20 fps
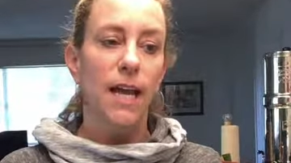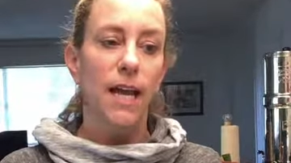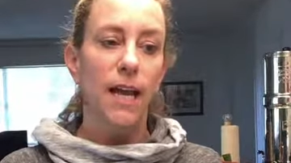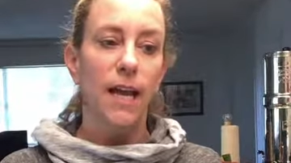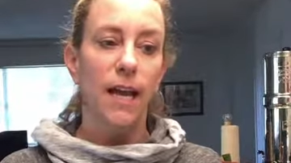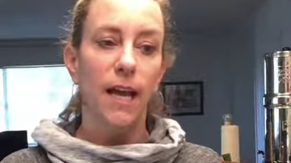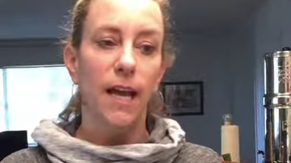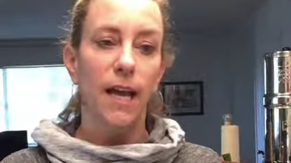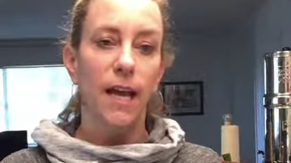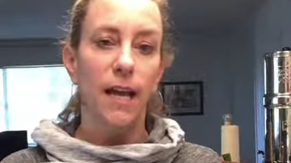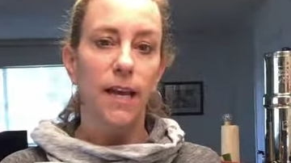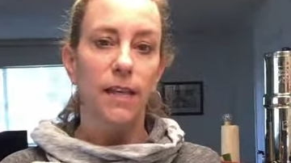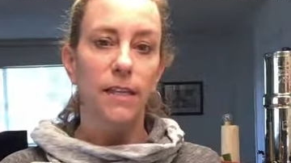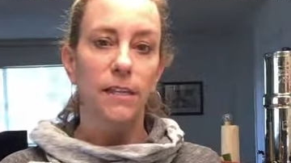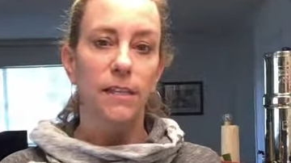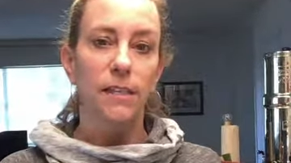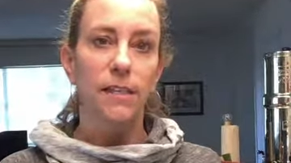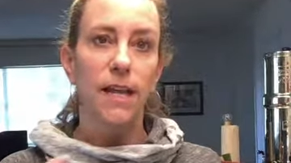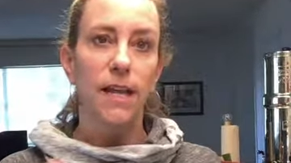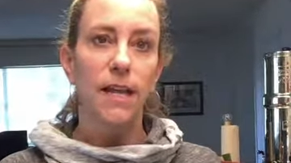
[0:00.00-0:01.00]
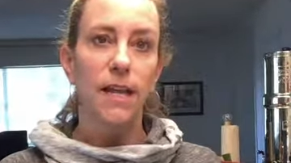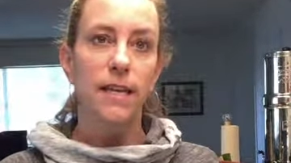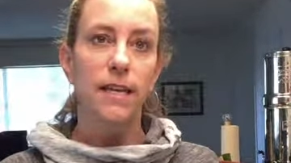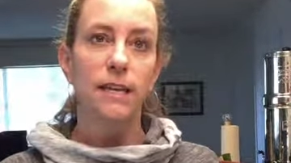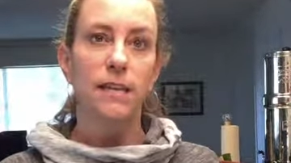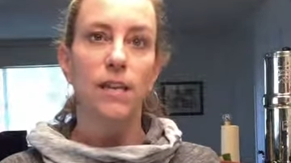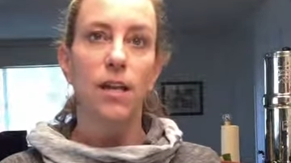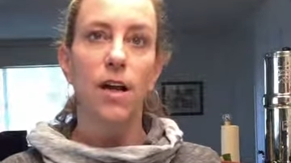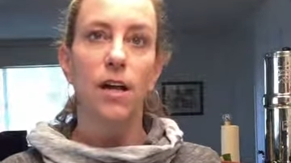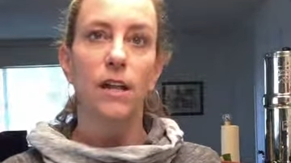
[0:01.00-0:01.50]
and then
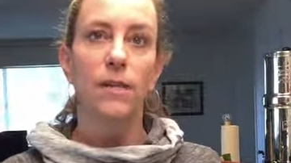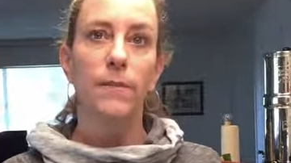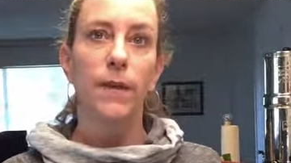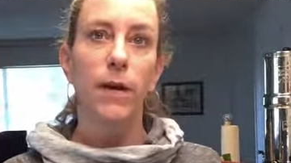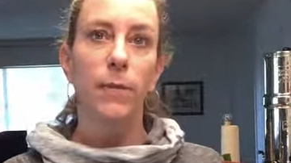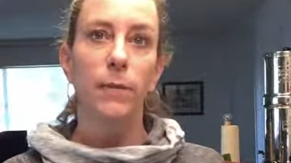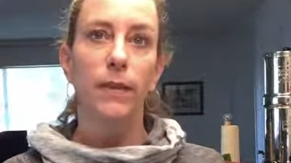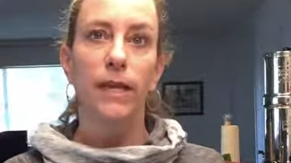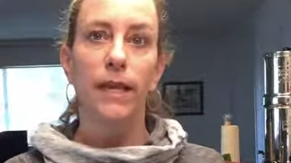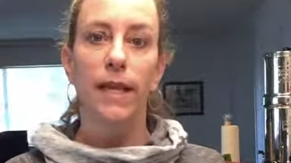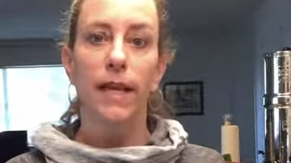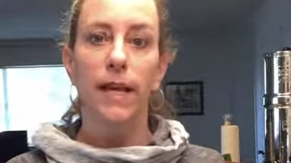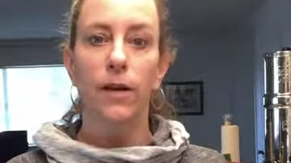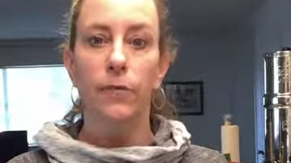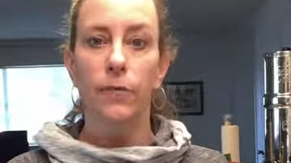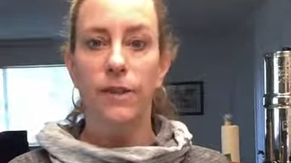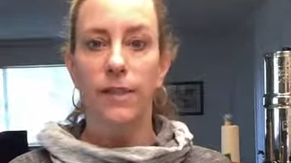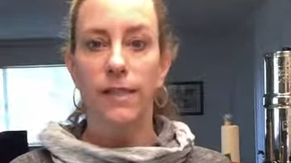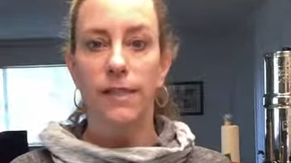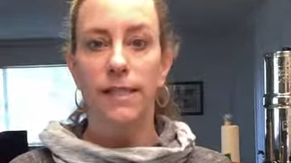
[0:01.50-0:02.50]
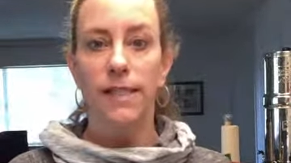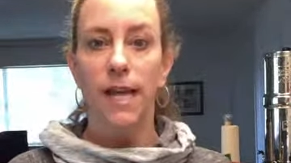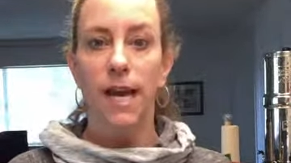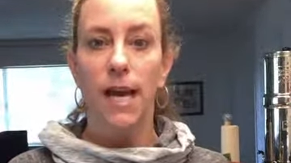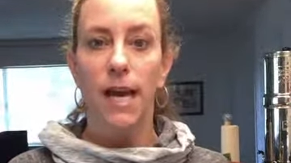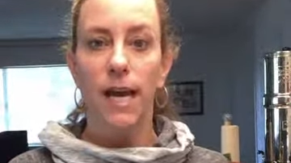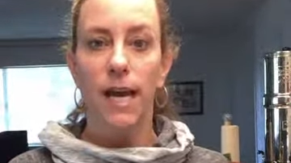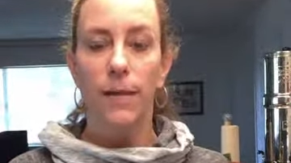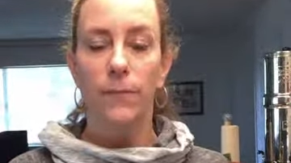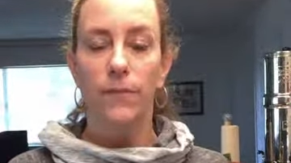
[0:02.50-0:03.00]
it's all about playing with the
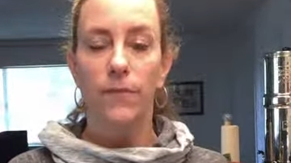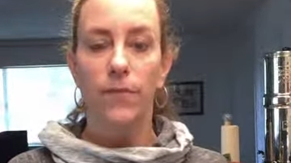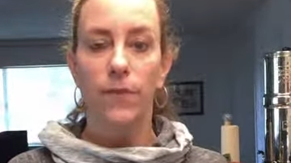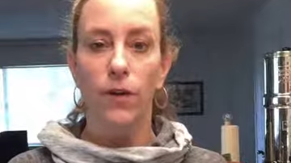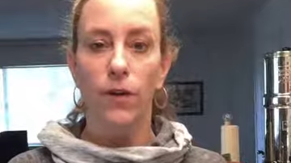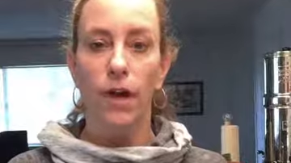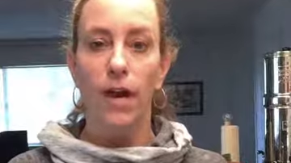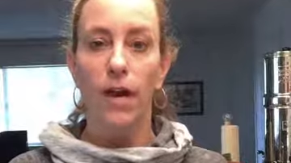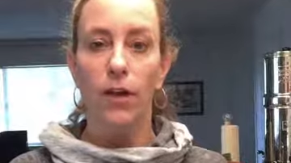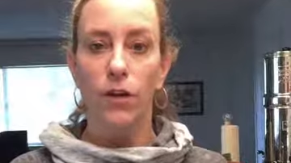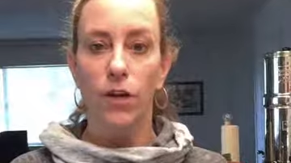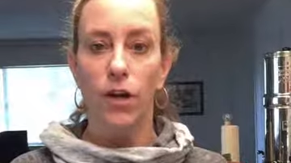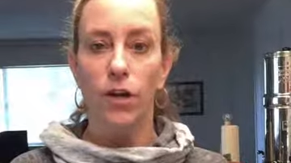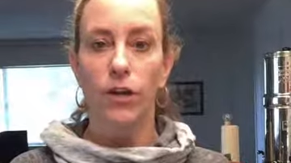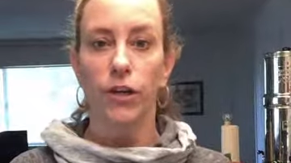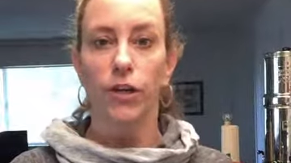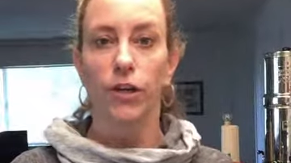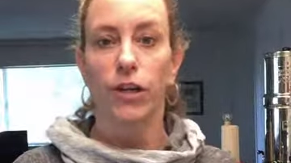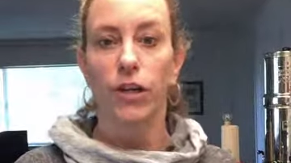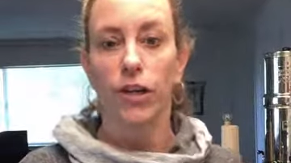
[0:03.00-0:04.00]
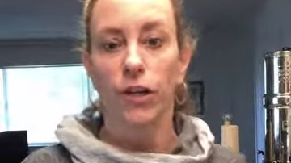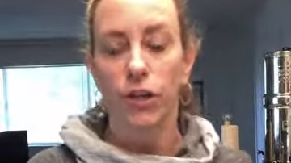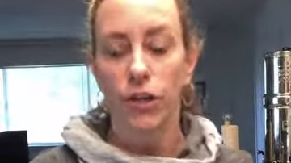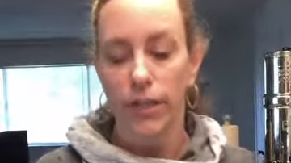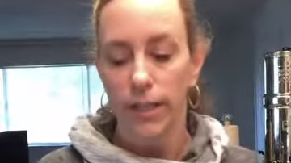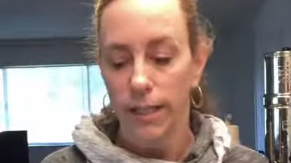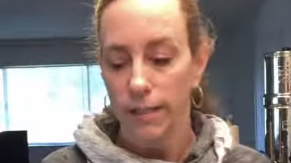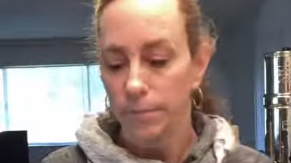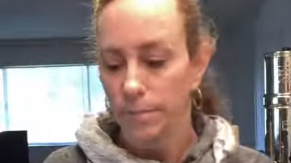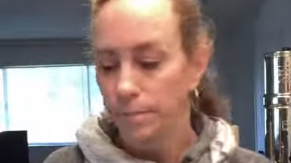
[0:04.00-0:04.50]
time for how long you're going to
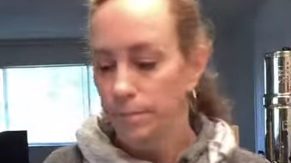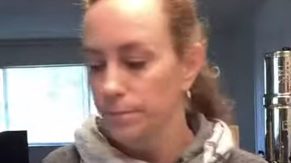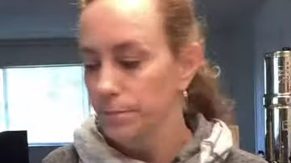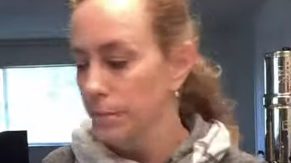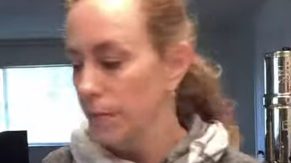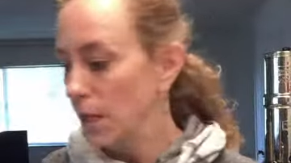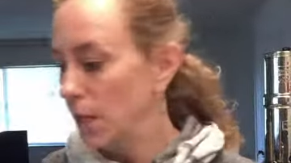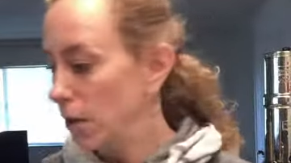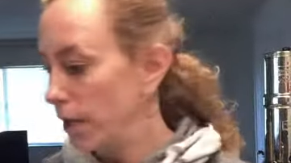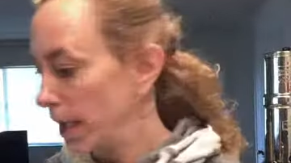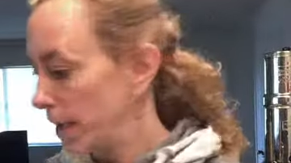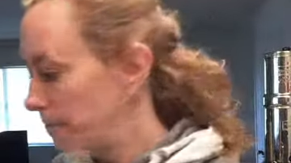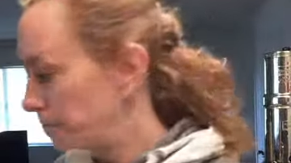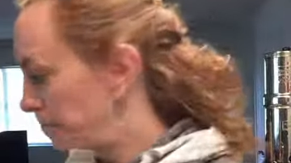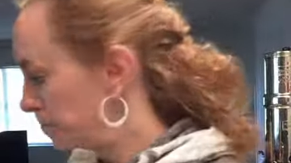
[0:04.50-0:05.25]
cook it. Okay,